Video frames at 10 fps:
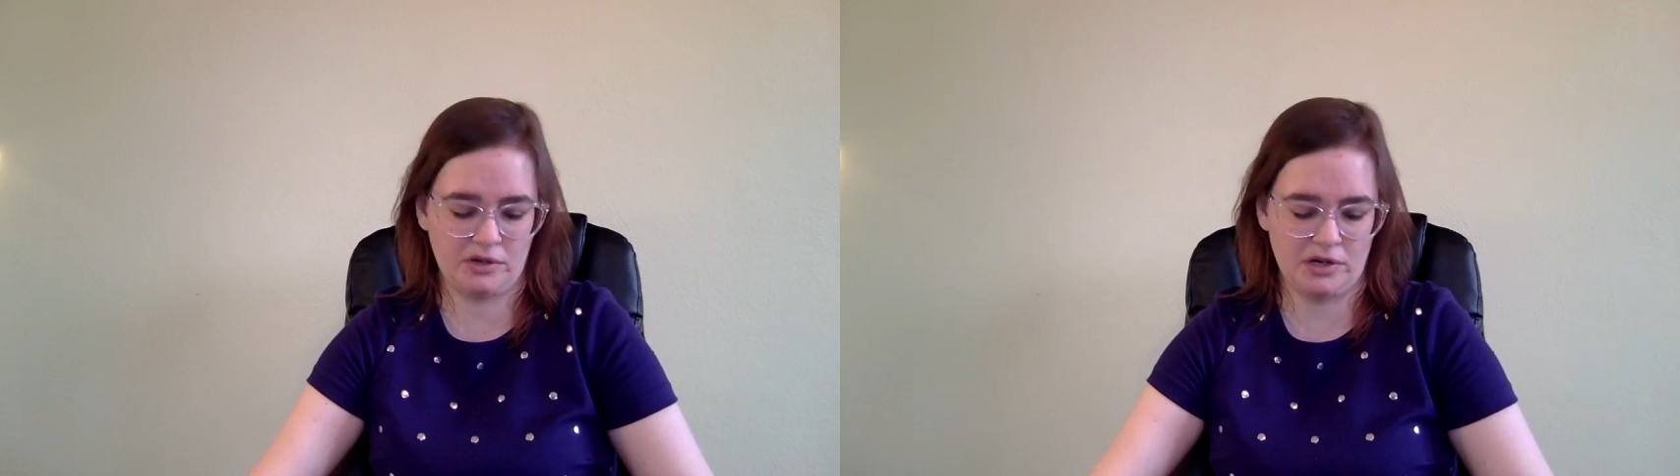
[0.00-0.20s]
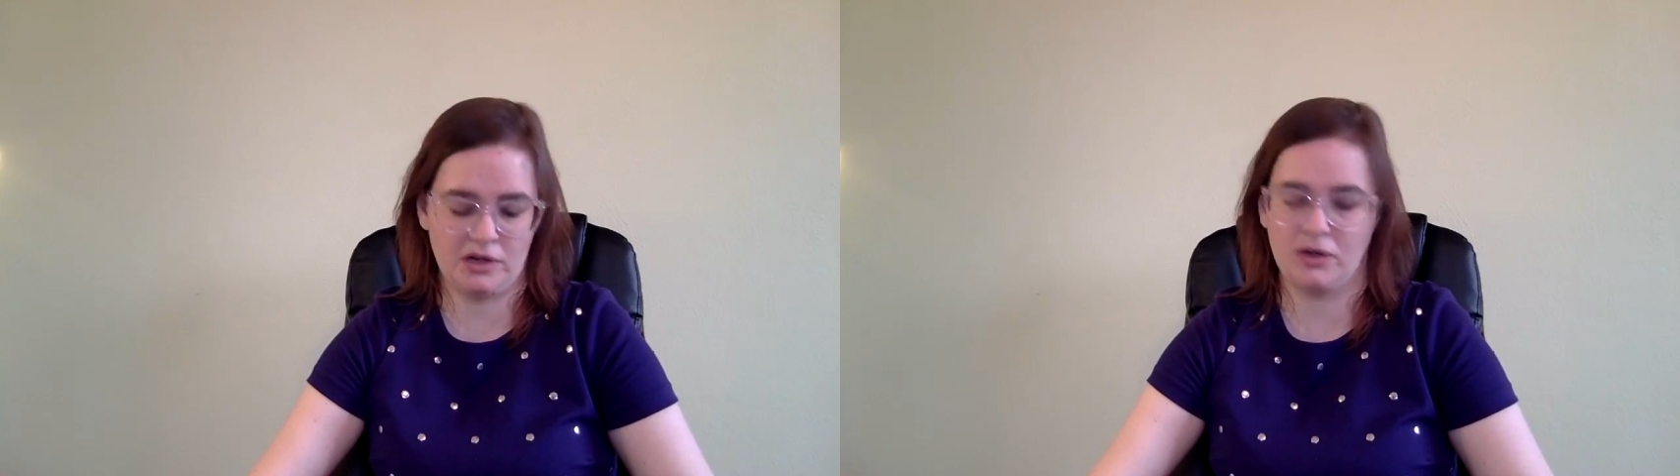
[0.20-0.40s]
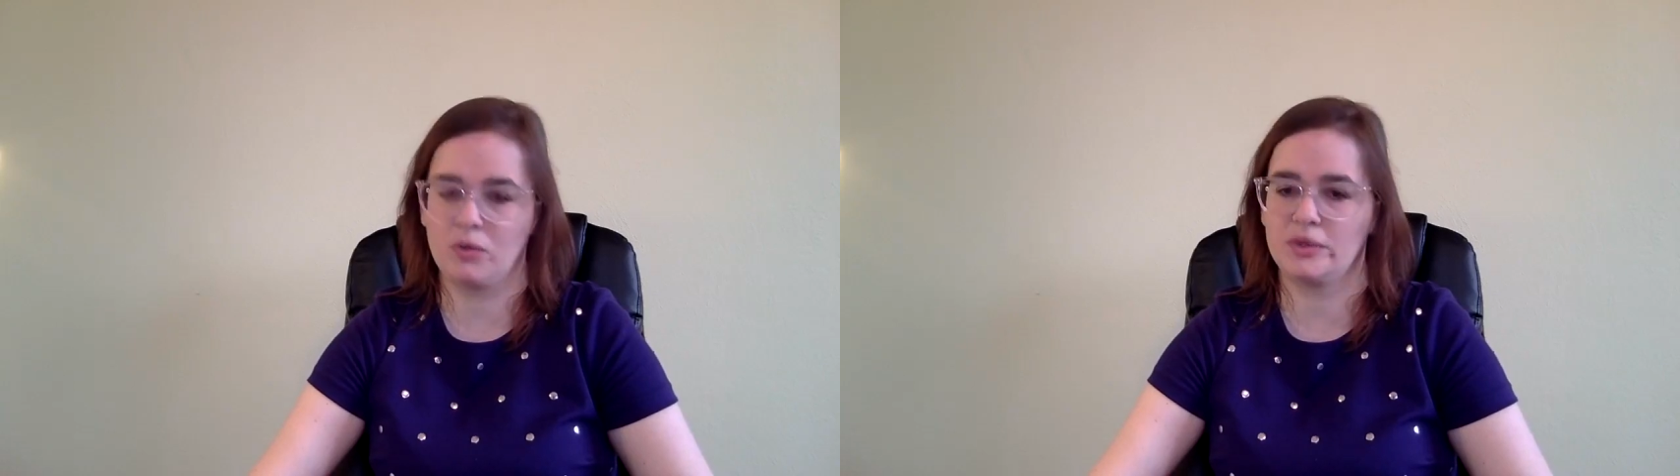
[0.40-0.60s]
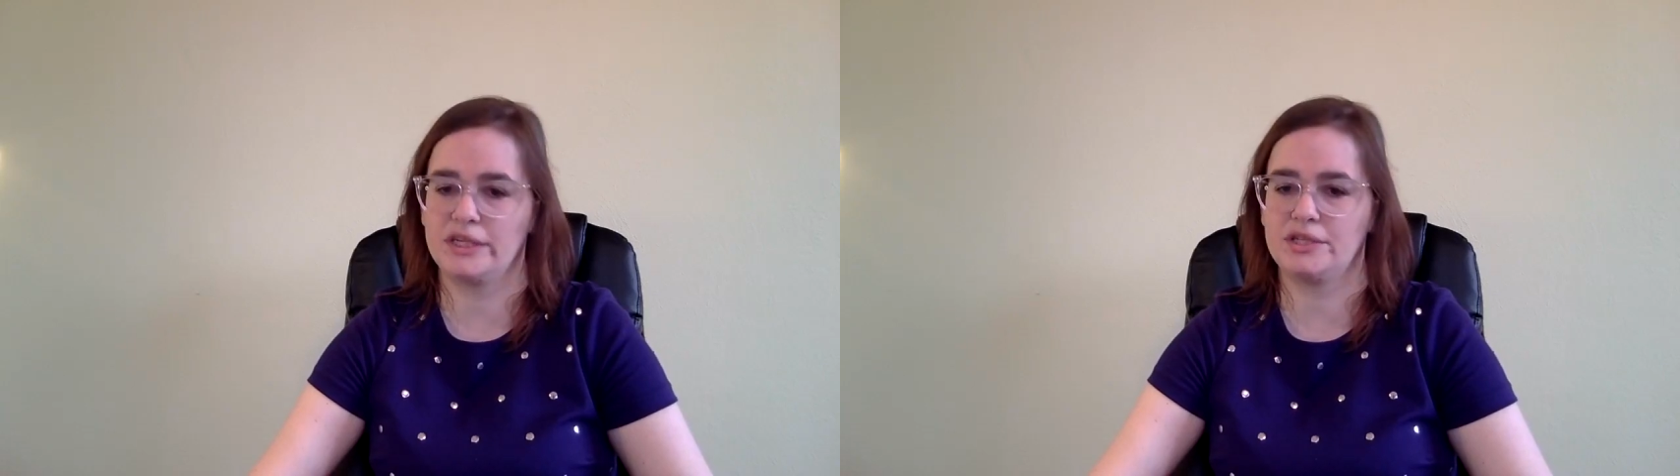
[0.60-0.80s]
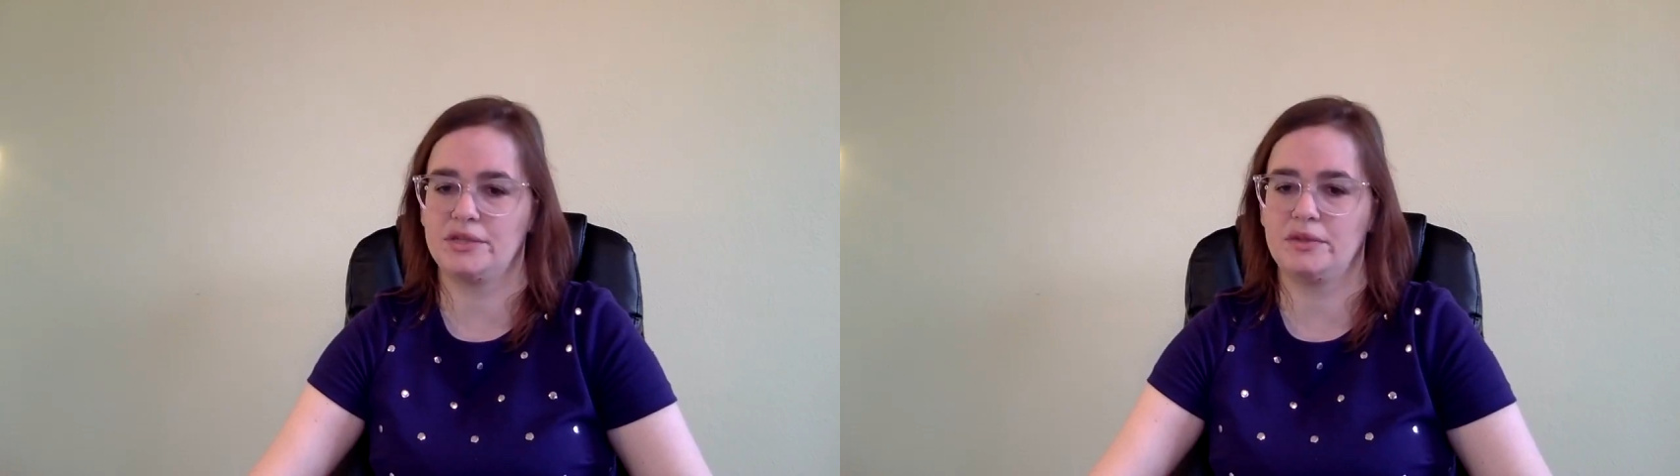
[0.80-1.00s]
according
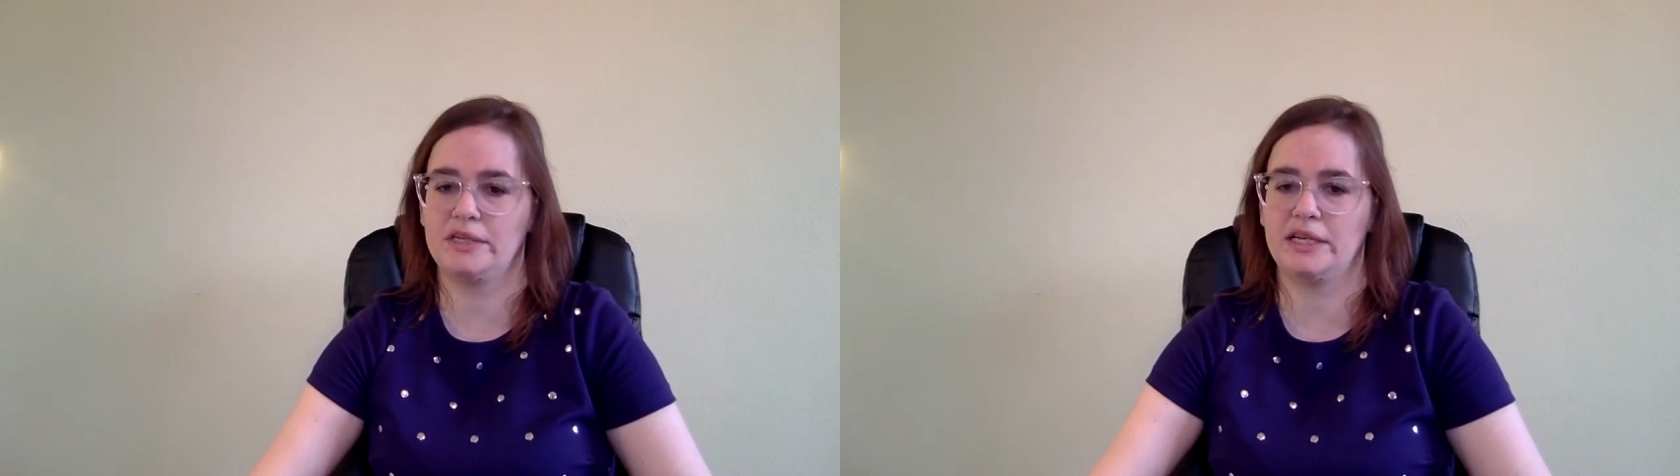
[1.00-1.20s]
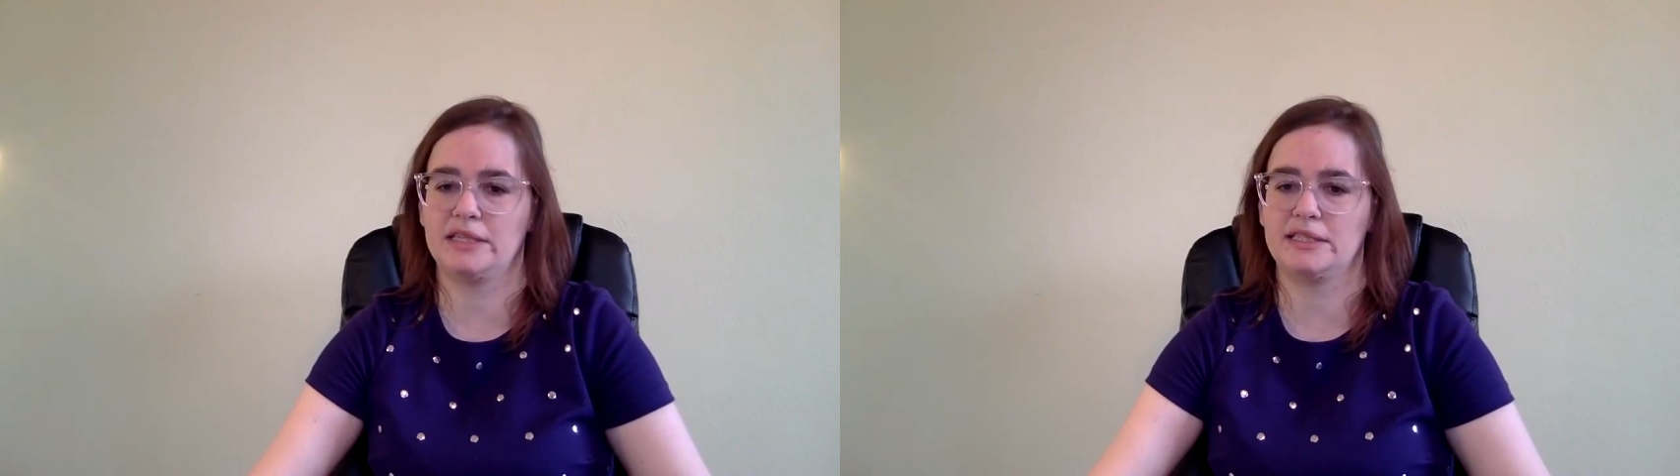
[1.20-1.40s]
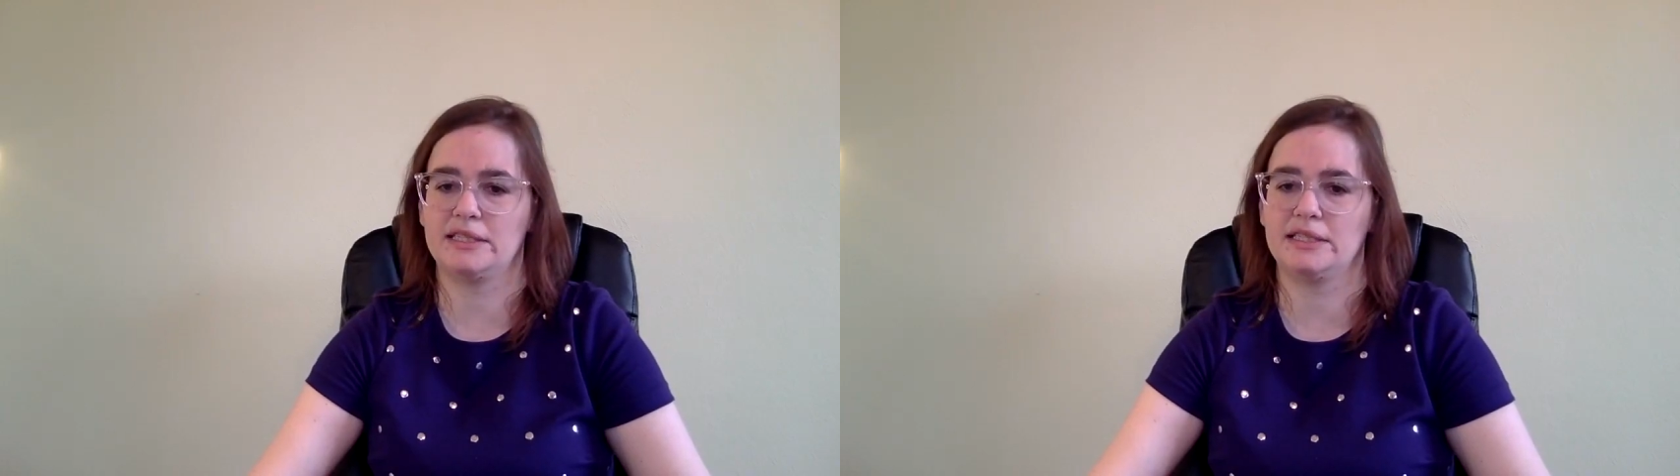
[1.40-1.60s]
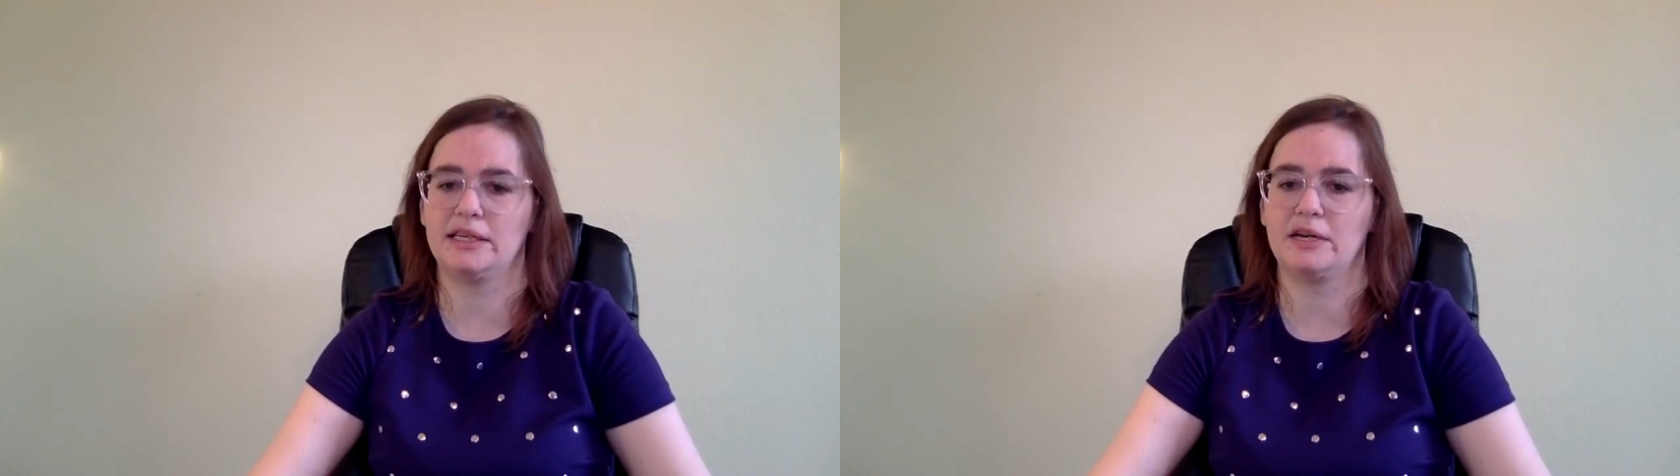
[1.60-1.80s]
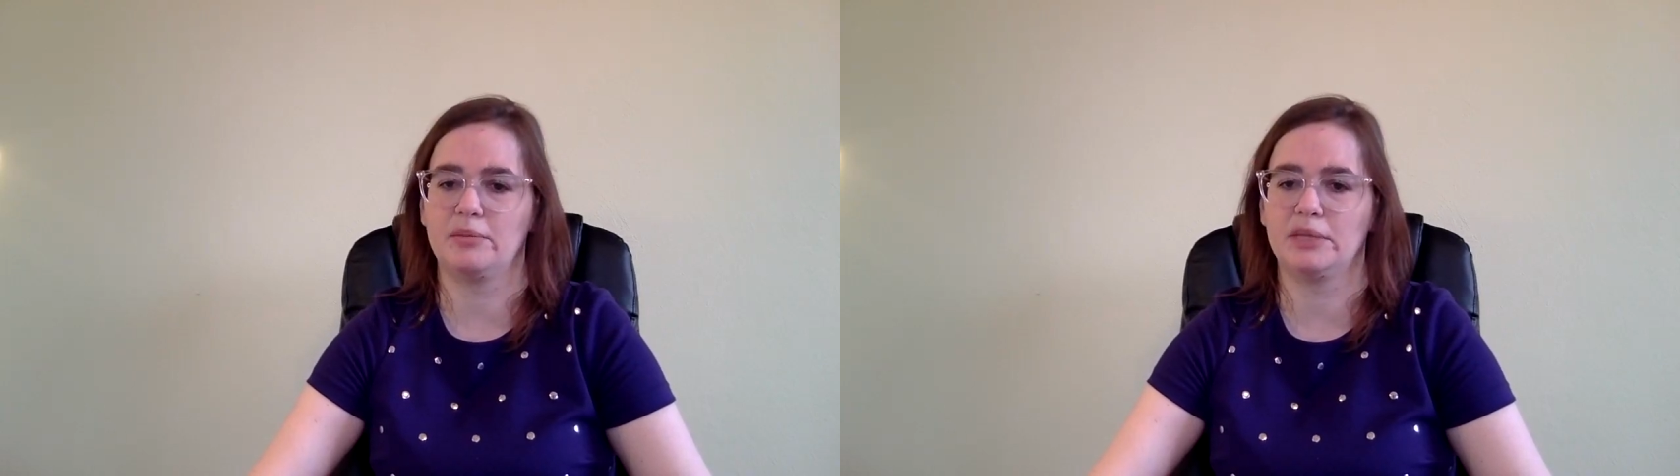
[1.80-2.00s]
to the SEC
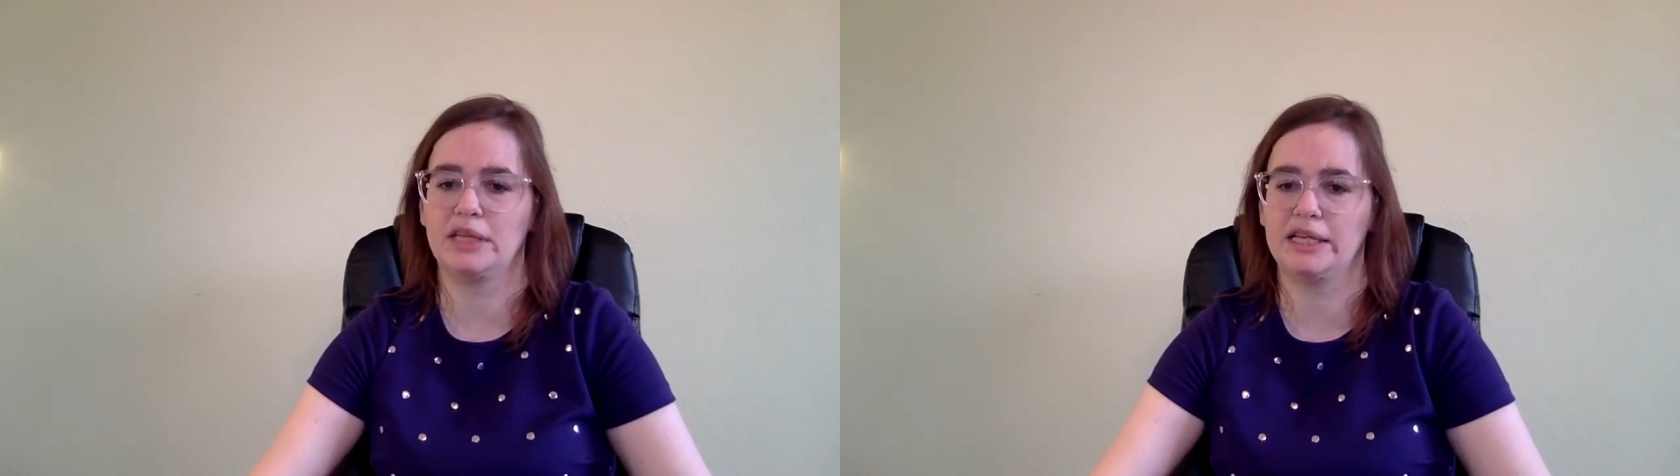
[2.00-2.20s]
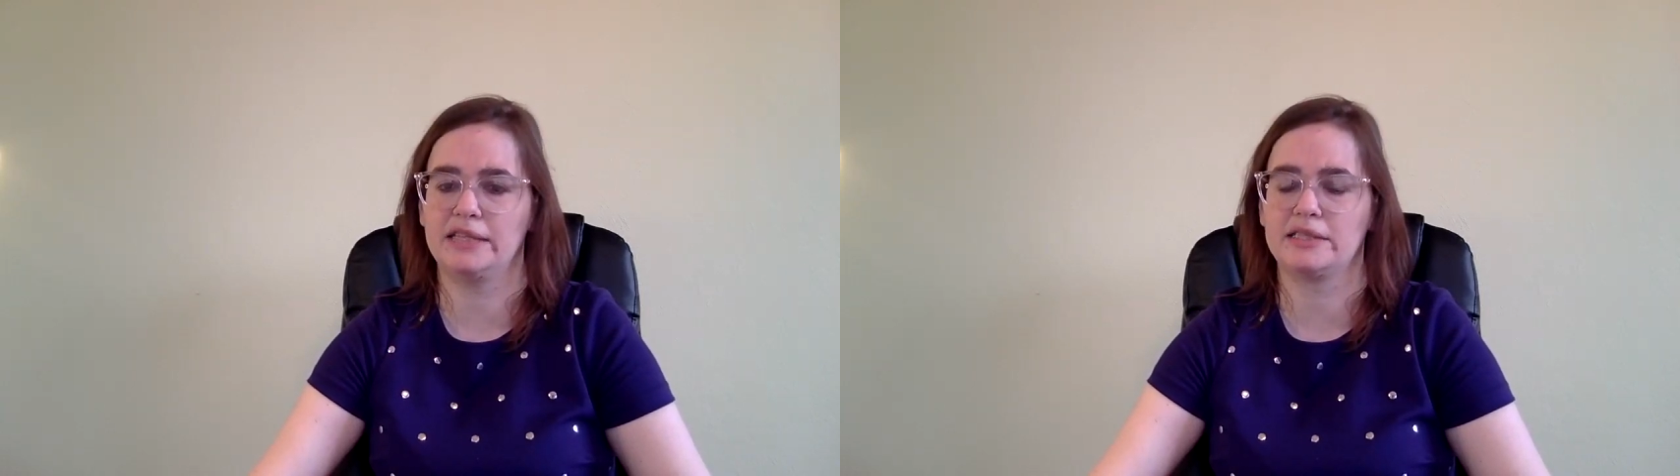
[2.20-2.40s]
complaint